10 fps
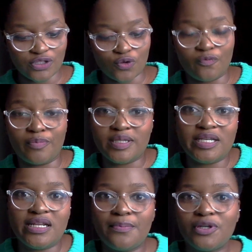So
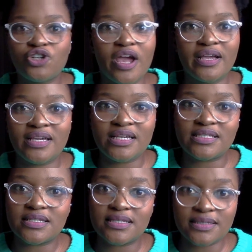basically patriarchy is
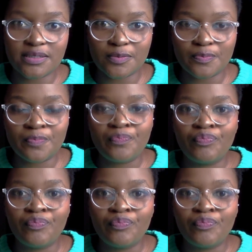a system